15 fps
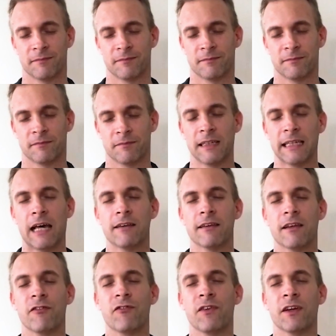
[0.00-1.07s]
Allow that
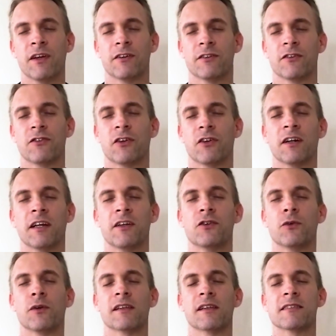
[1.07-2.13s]
fear to turn into
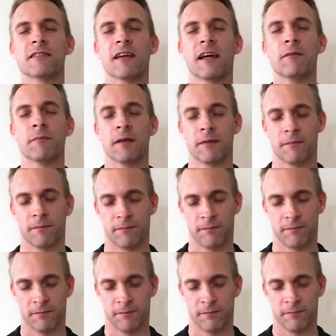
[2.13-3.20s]
excitement,
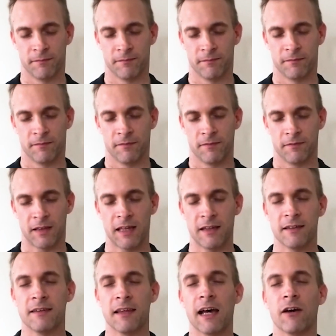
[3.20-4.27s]
that
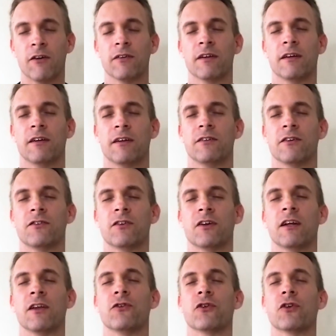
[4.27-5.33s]
doubt to turn
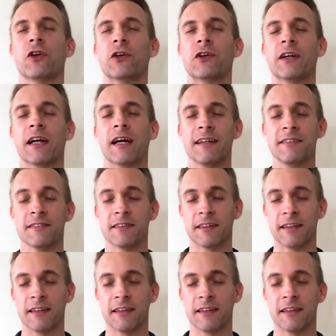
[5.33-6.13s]
into curiosity.